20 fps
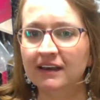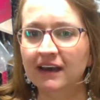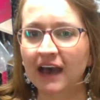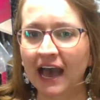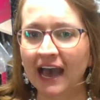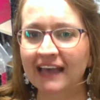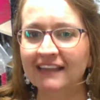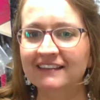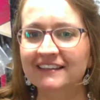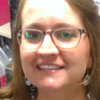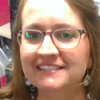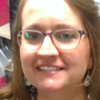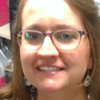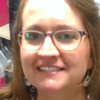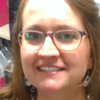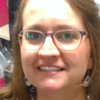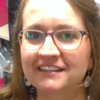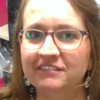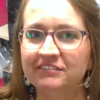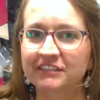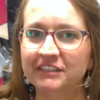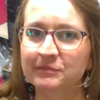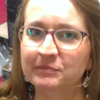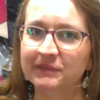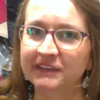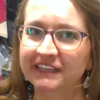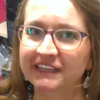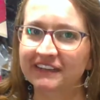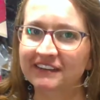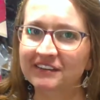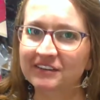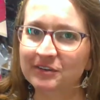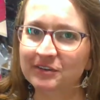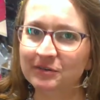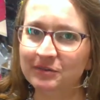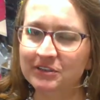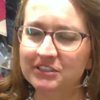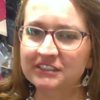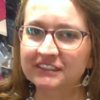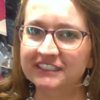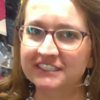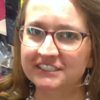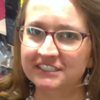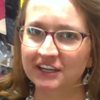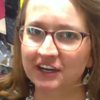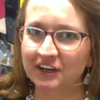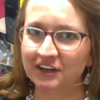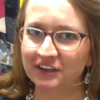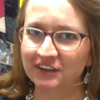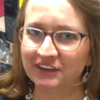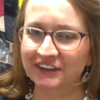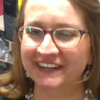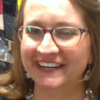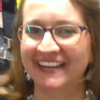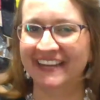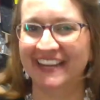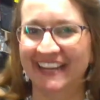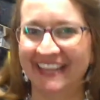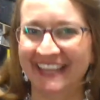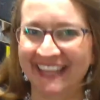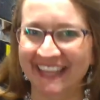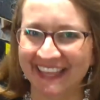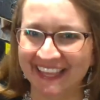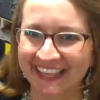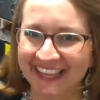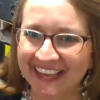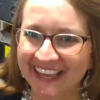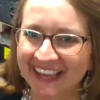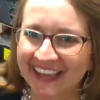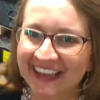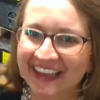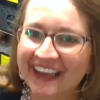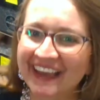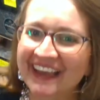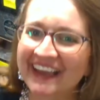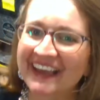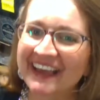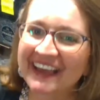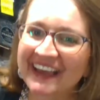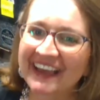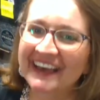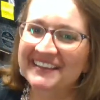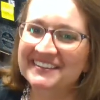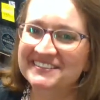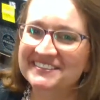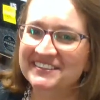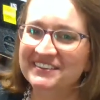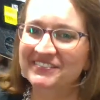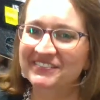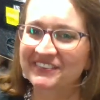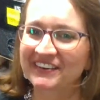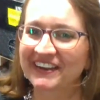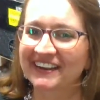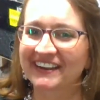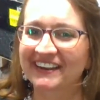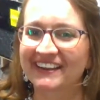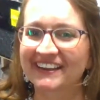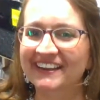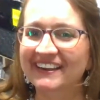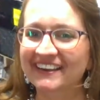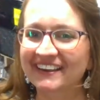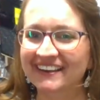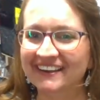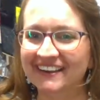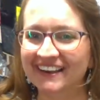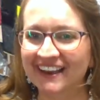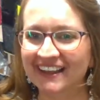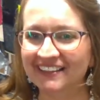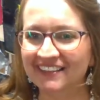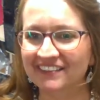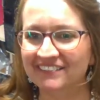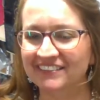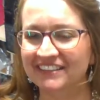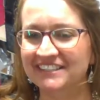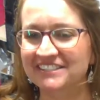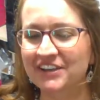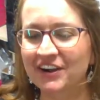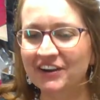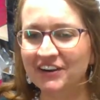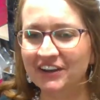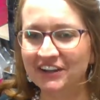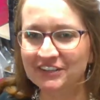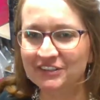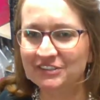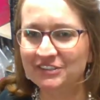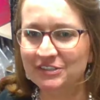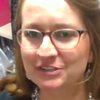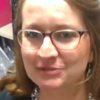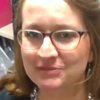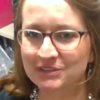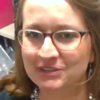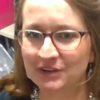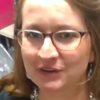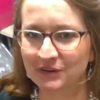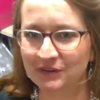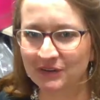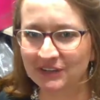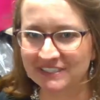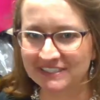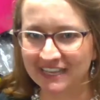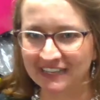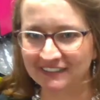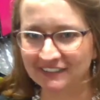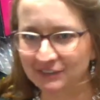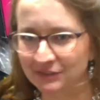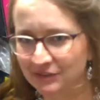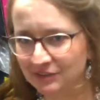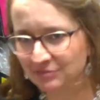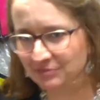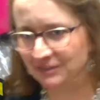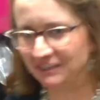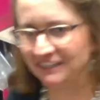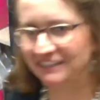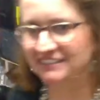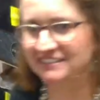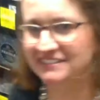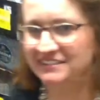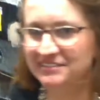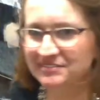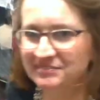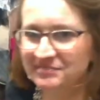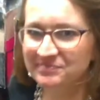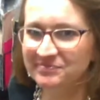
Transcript: Hi, Lisa's lovely bean. Which Lisa are you? That's so fun. I love it. It's hard on YouTube to know exactly who everybody is.